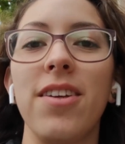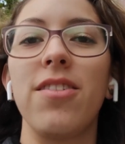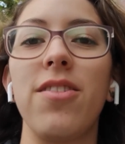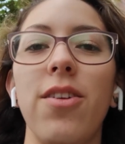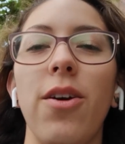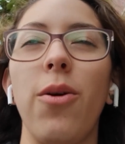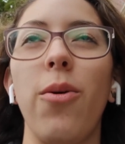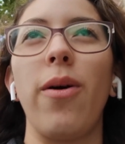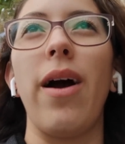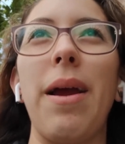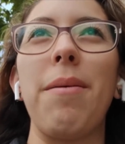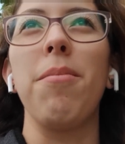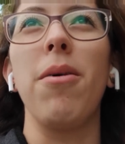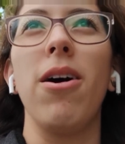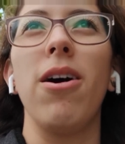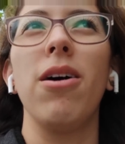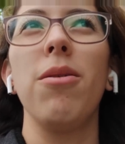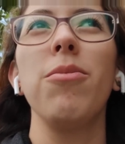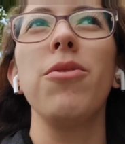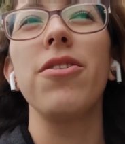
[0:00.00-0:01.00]
So I'm
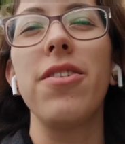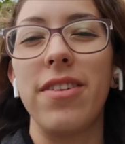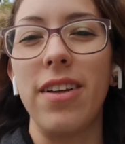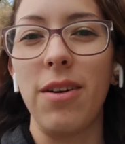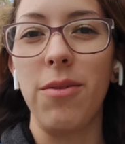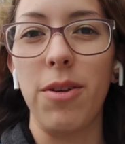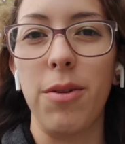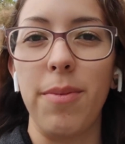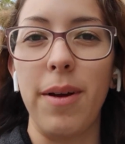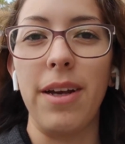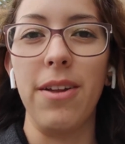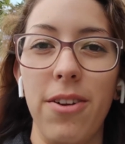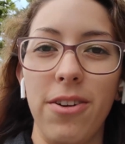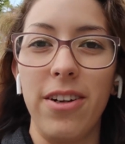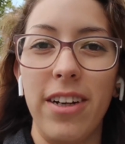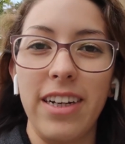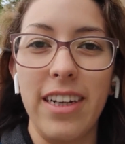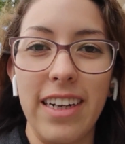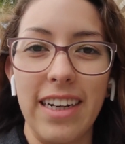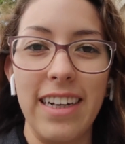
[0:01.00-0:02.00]
almost done with my
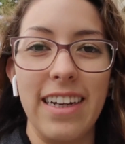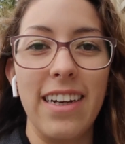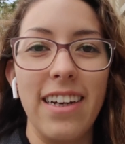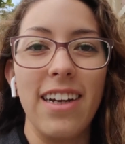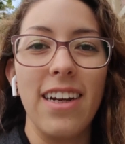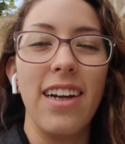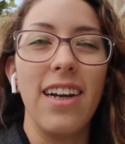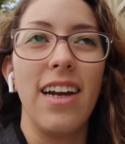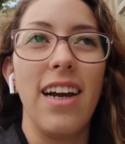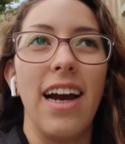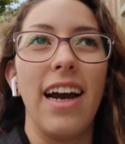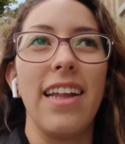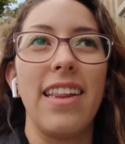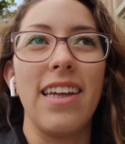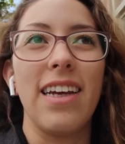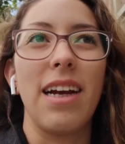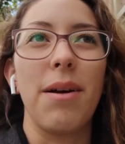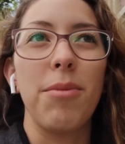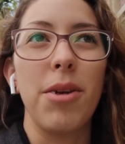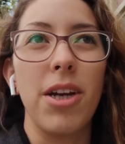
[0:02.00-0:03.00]
learning need. I
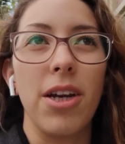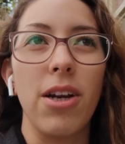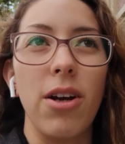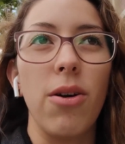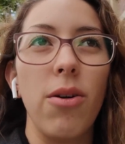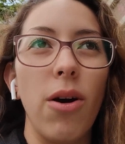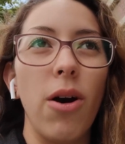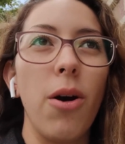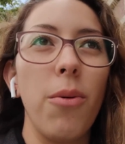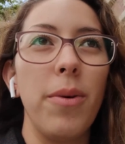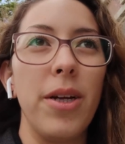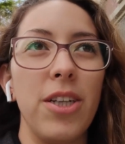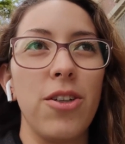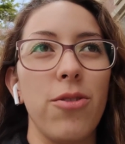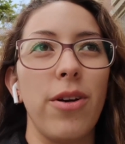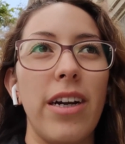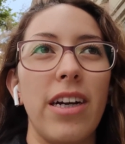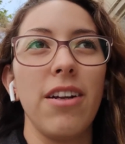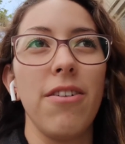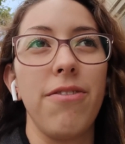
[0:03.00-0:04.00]
think I'm gonna go home and
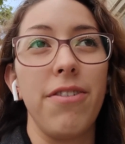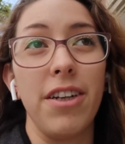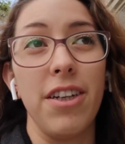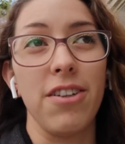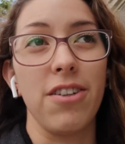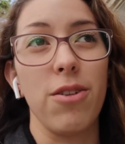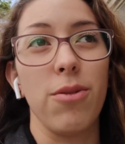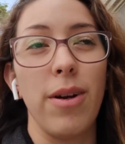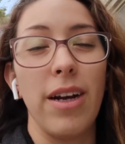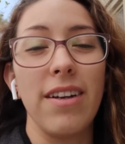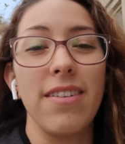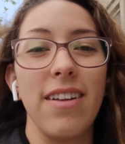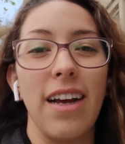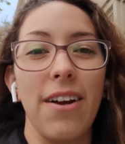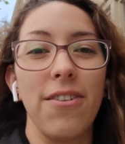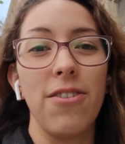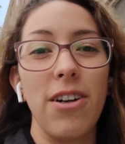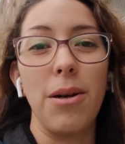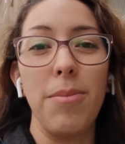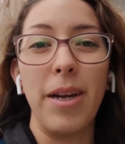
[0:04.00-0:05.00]
try to finish the rest
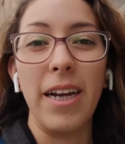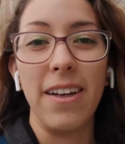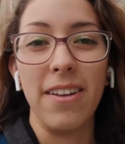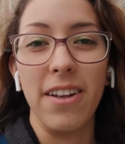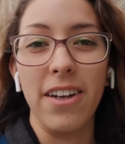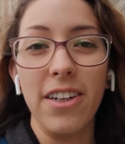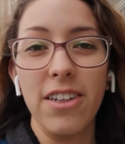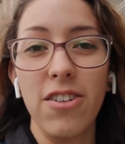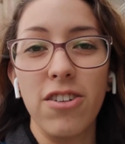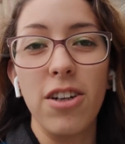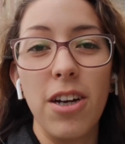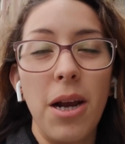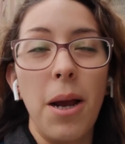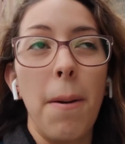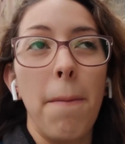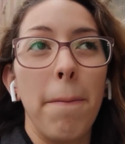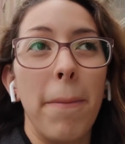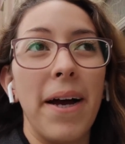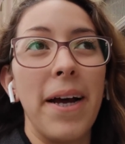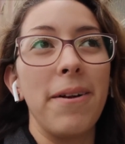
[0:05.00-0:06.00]
after I make lunch,
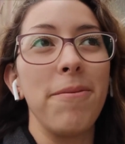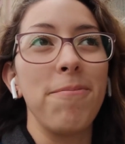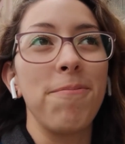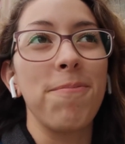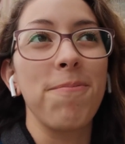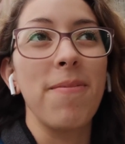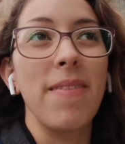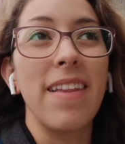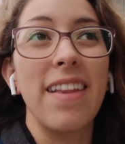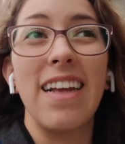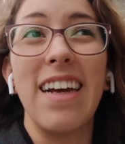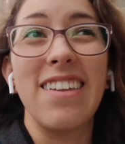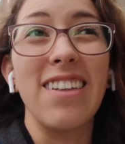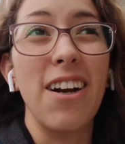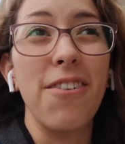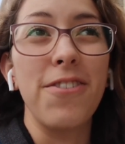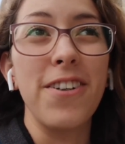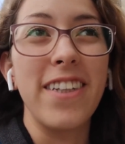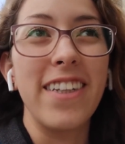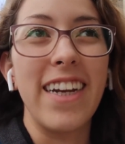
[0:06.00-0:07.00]
but that's
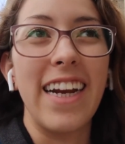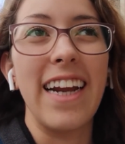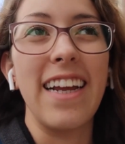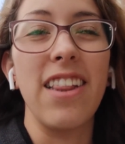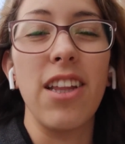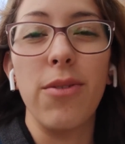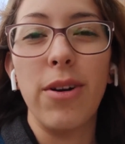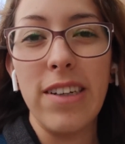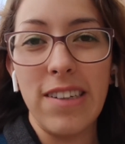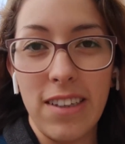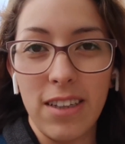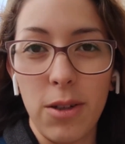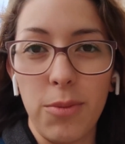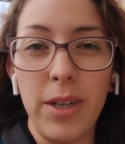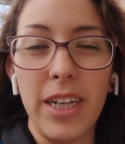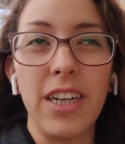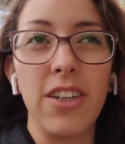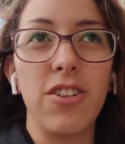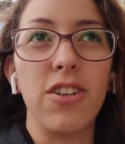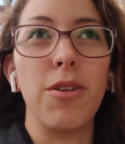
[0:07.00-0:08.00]
all for today. The rest of the
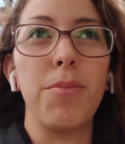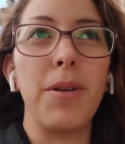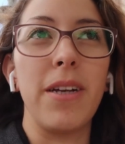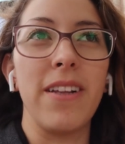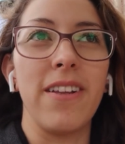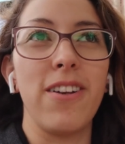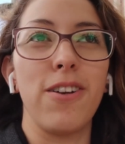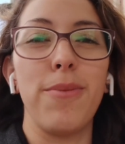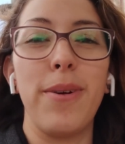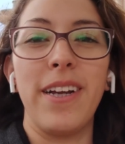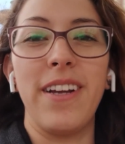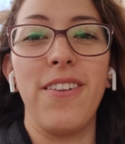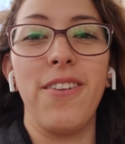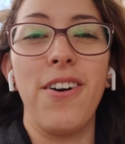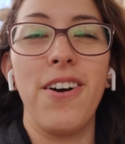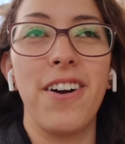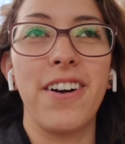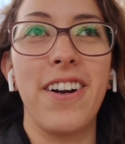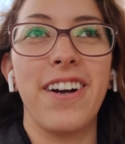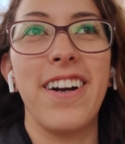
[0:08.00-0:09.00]
week should be a little bit
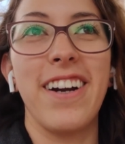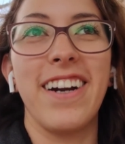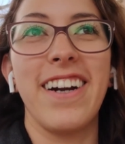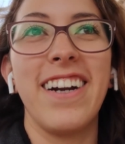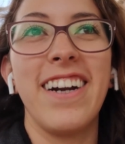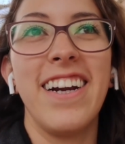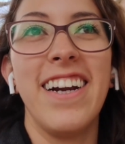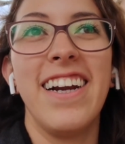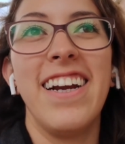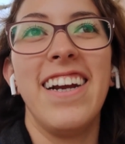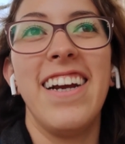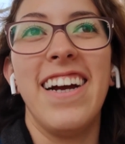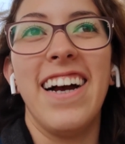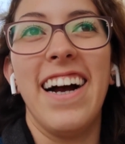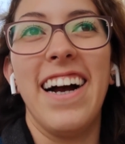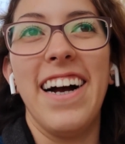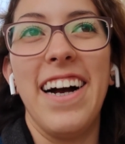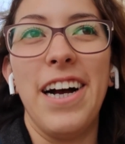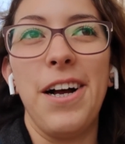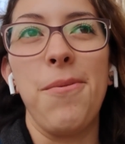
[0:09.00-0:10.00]
longer,
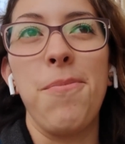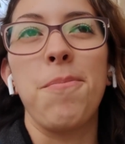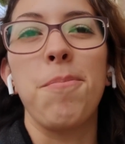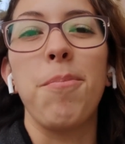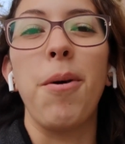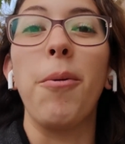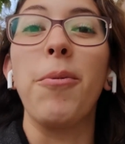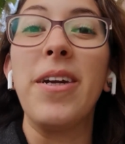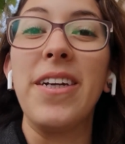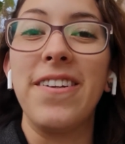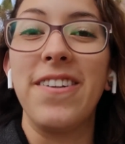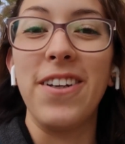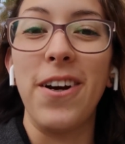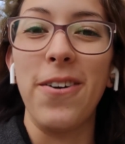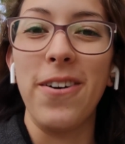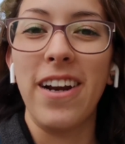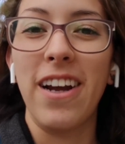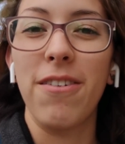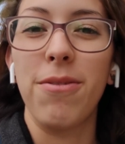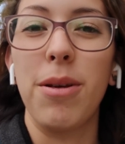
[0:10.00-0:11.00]
um, but we
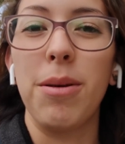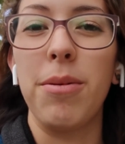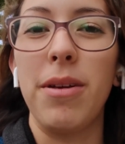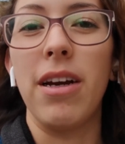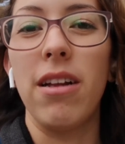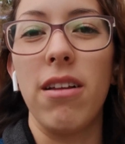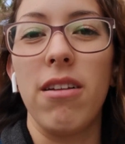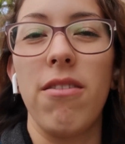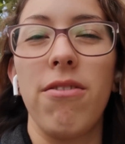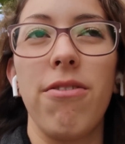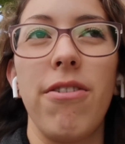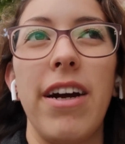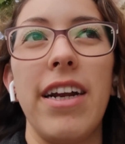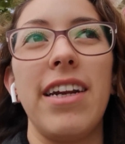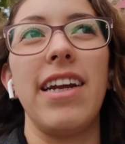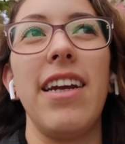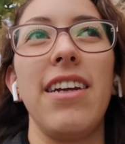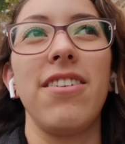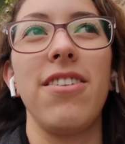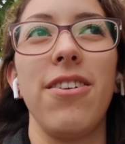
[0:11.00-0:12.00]
don't have P B L on
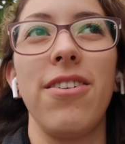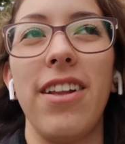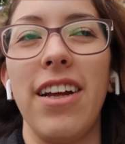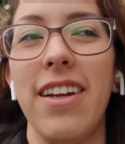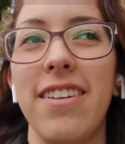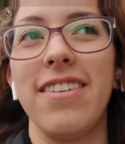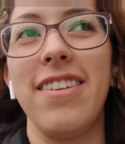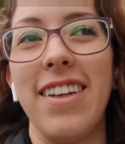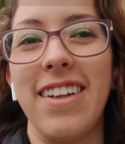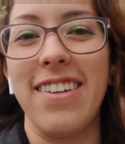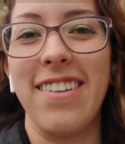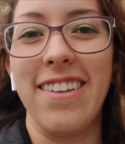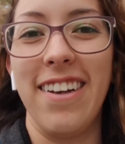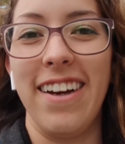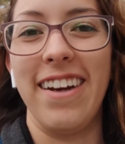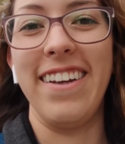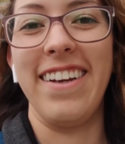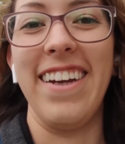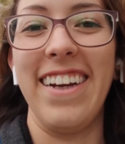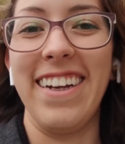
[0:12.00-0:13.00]
Friday, so that's
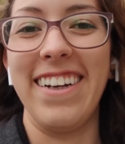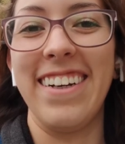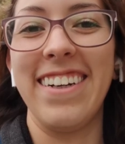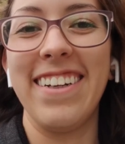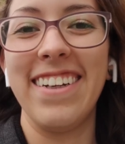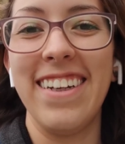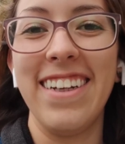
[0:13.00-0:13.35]
exciting.